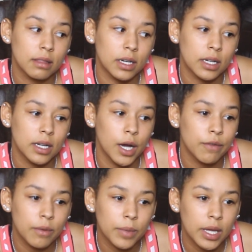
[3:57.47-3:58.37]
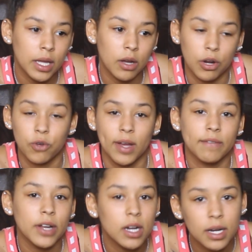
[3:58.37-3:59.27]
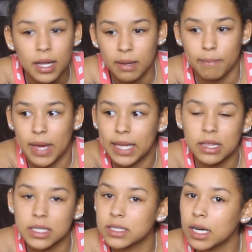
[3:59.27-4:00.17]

the government or whoever made this